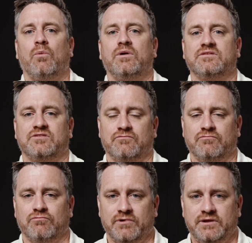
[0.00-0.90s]
what is the
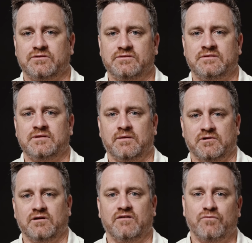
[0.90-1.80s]
real
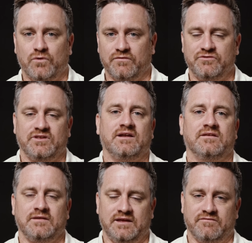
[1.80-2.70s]
number of wolves in
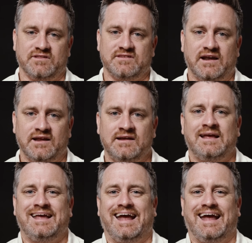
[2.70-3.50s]
a given setting.